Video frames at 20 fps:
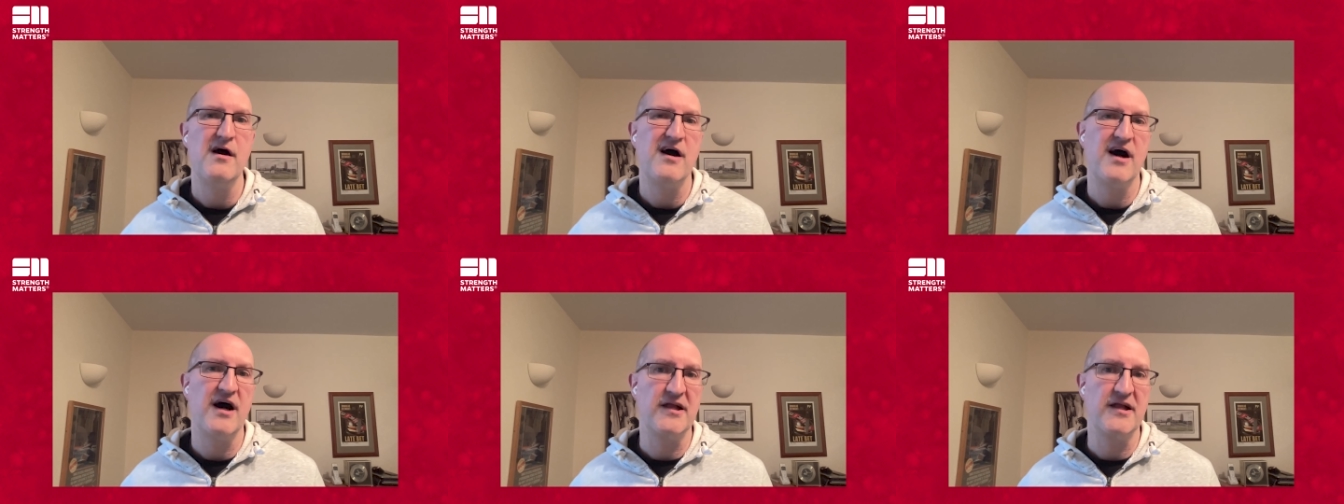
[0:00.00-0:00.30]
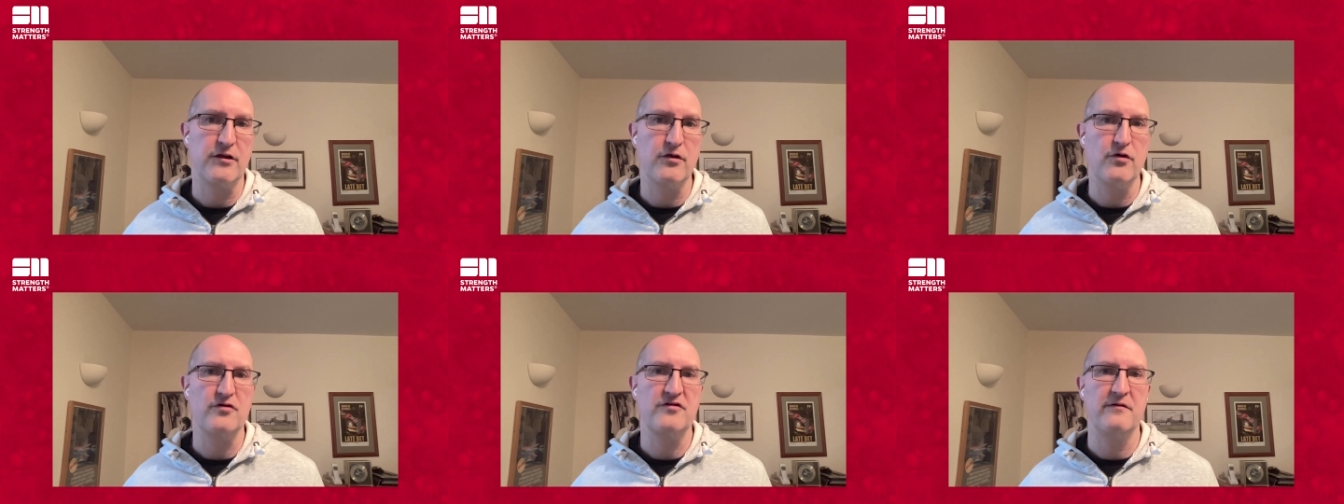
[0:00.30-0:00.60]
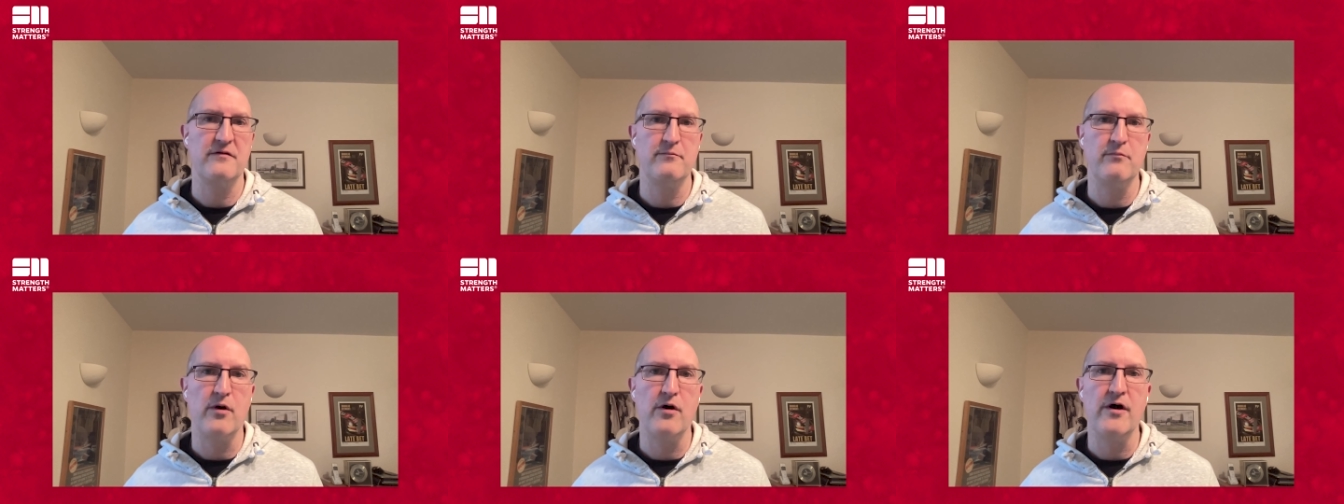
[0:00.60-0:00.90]
I'd looked
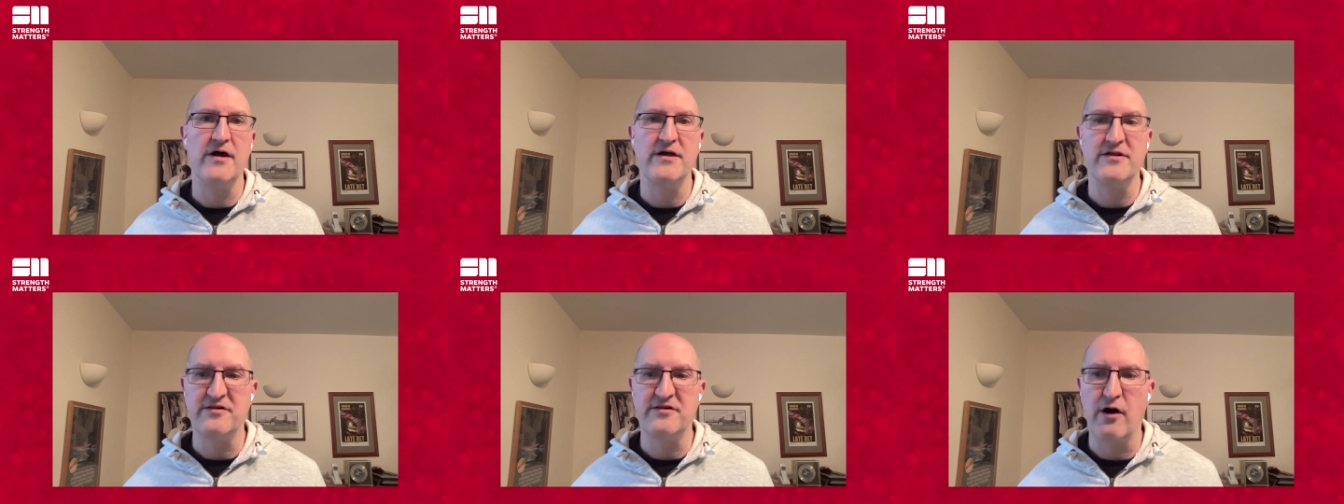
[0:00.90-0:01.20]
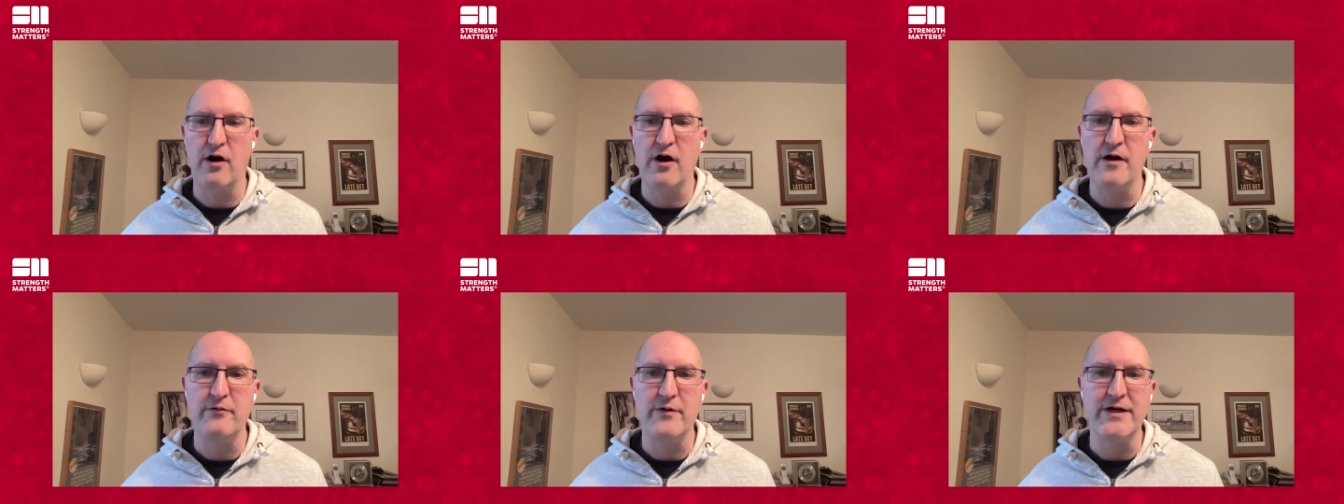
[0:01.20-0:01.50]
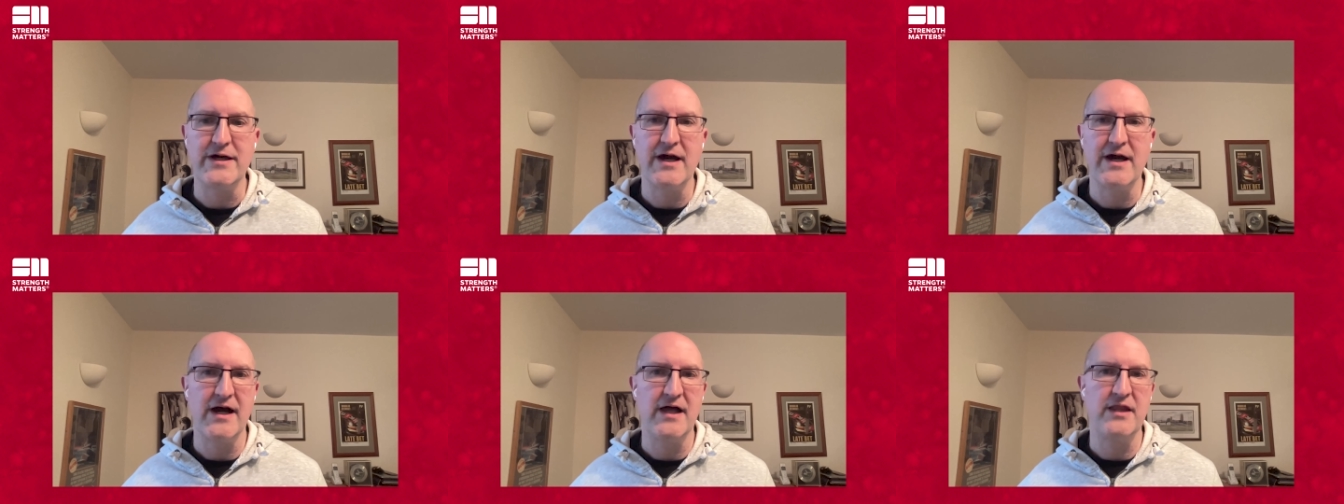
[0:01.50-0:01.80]
at my
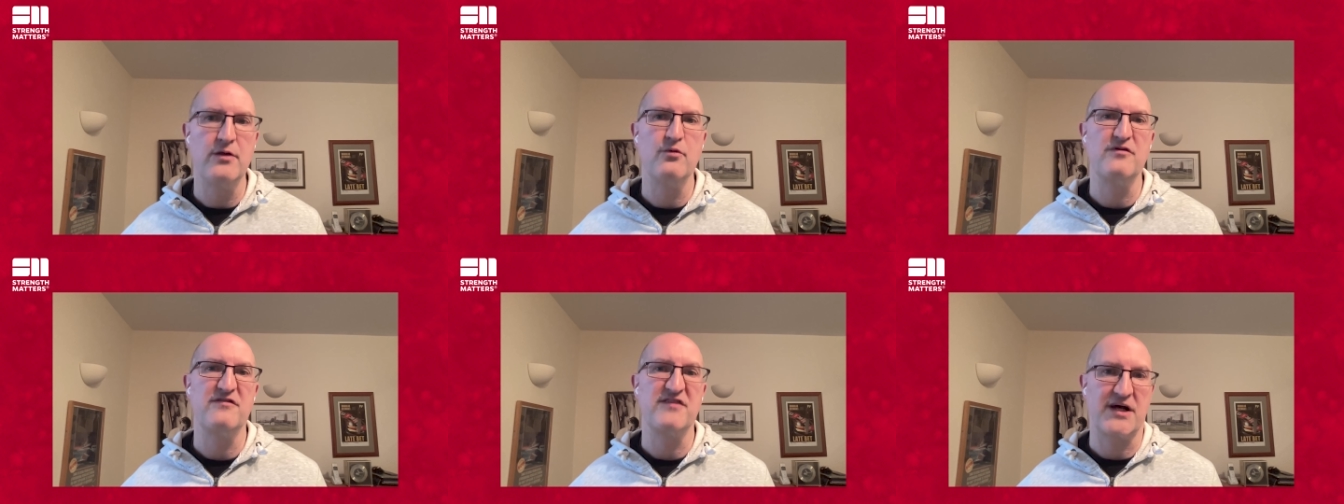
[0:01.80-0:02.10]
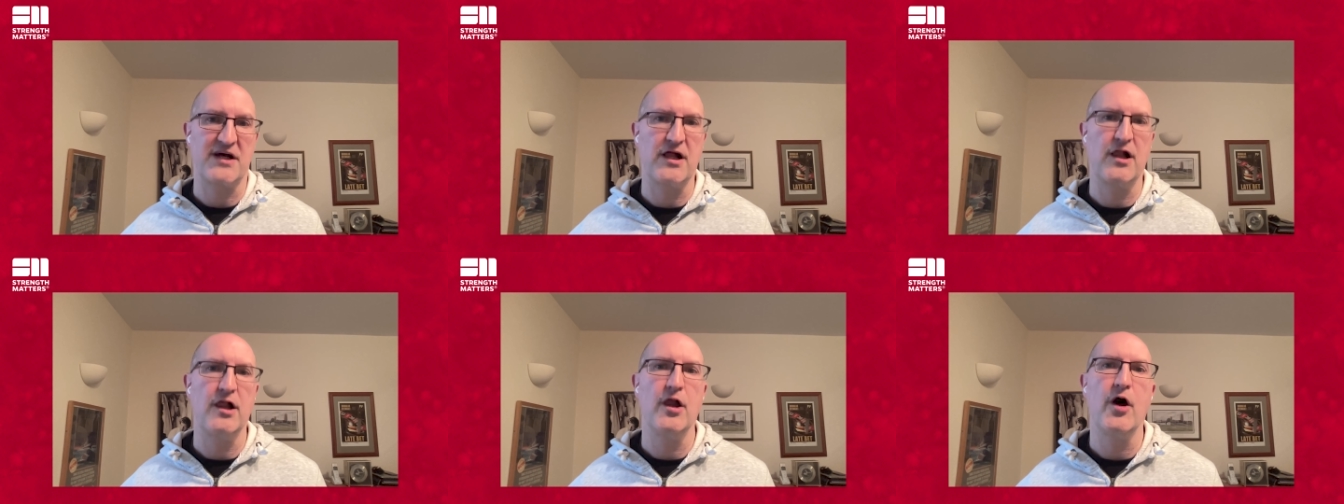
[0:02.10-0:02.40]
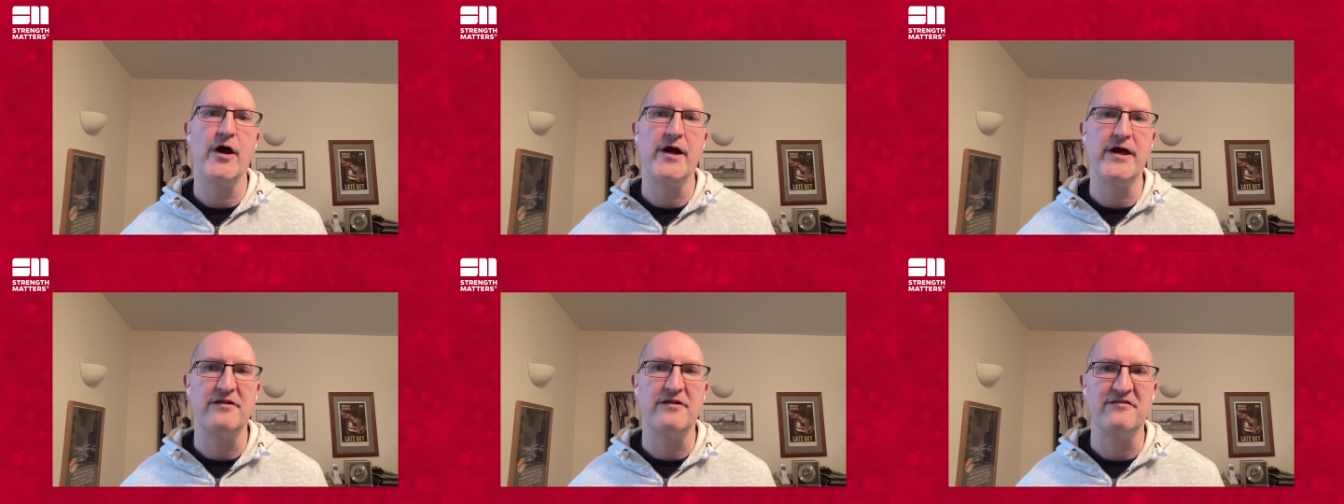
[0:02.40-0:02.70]
diary and there was a
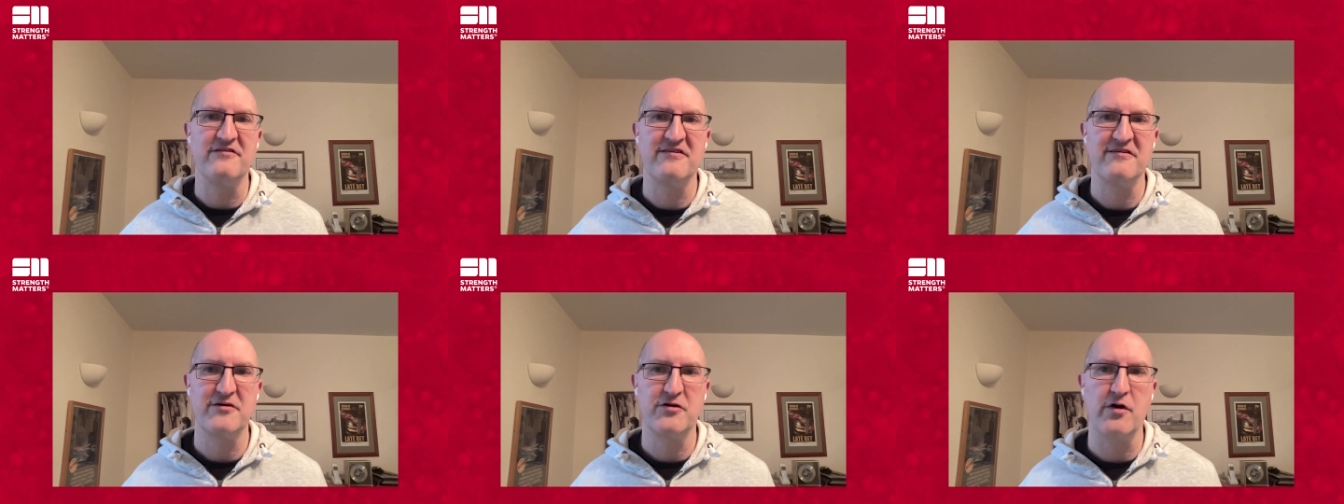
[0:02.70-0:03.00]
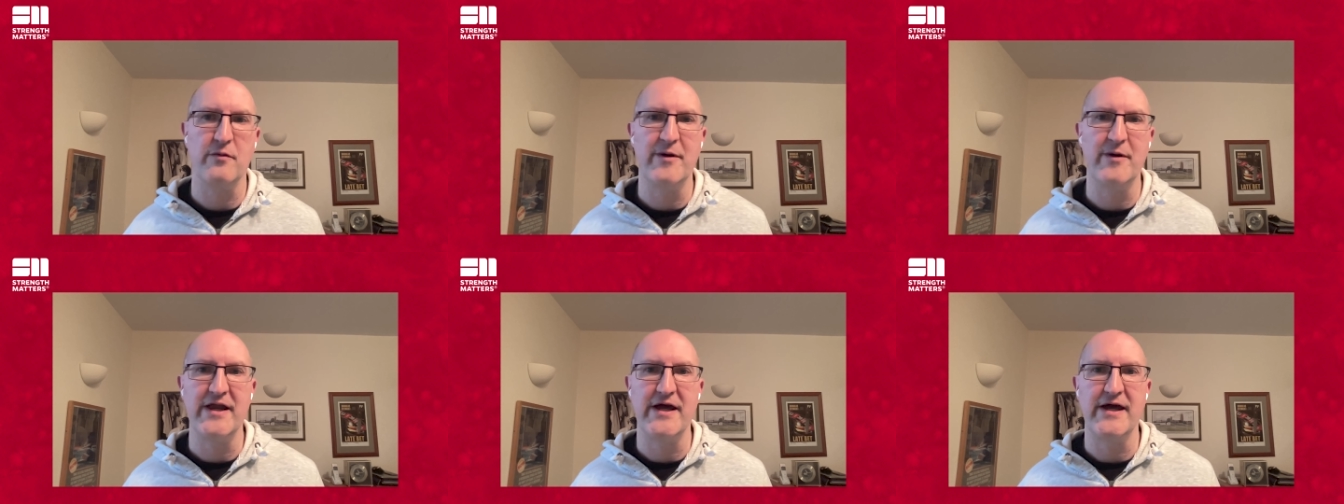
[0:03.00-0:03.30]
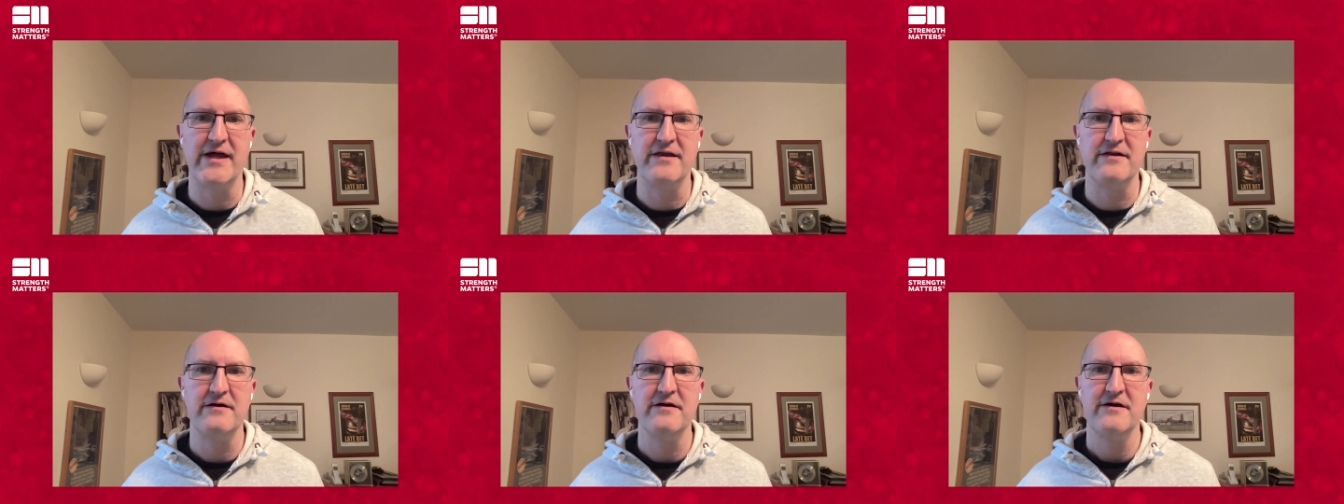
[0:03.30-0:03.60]
client coming
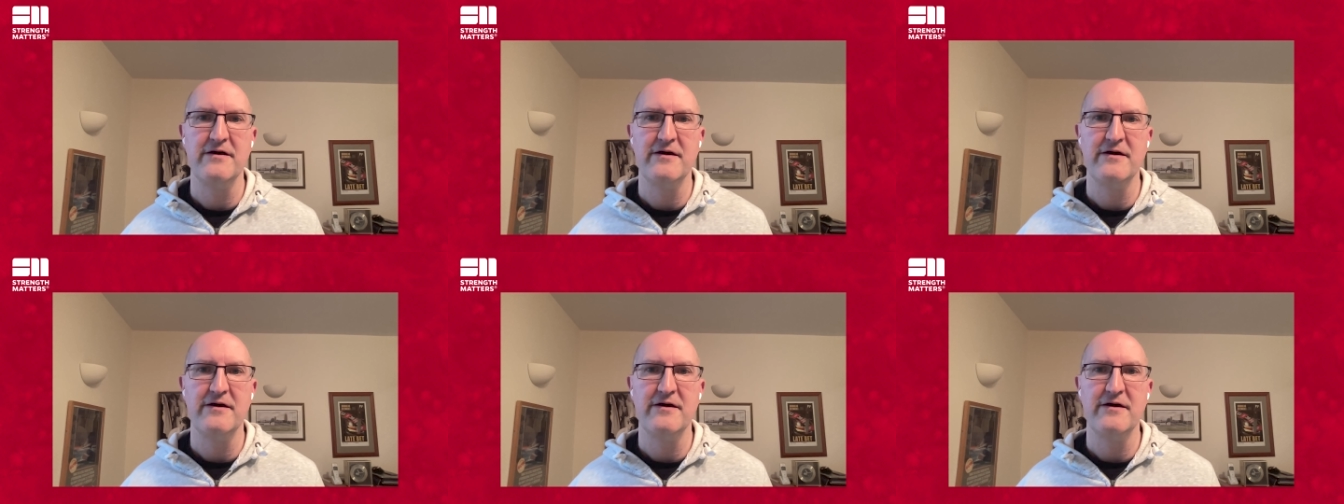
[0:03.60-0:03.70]
in